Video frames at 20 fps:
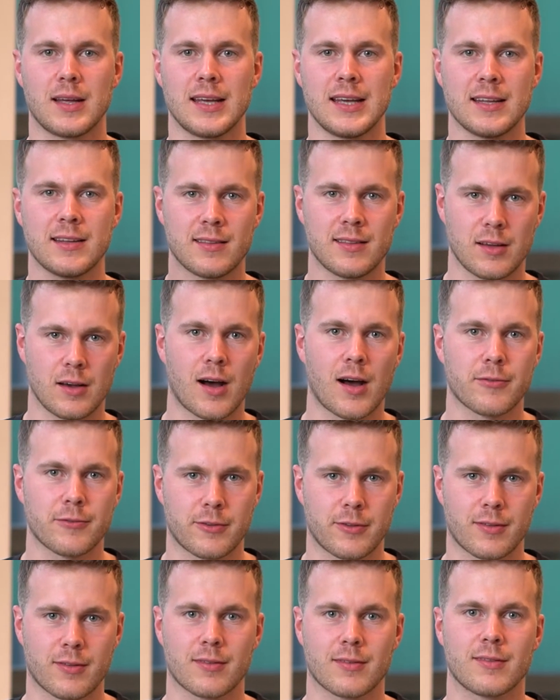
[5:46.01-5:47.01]
in the
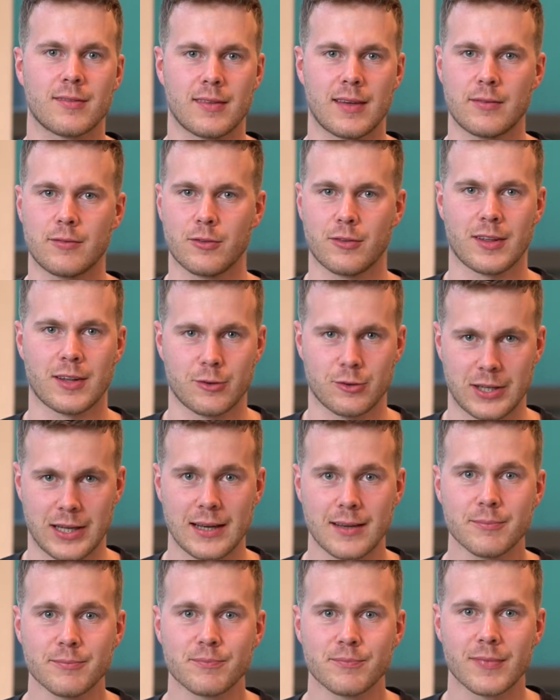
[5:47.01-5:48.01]
office every single
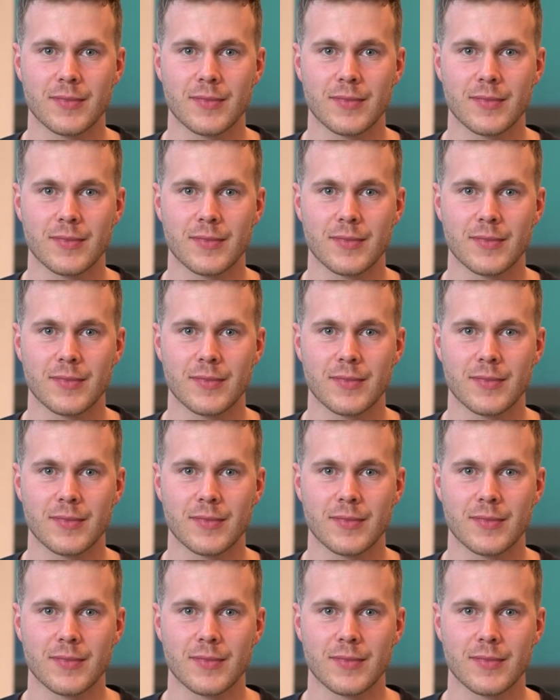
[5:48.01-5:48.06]
day.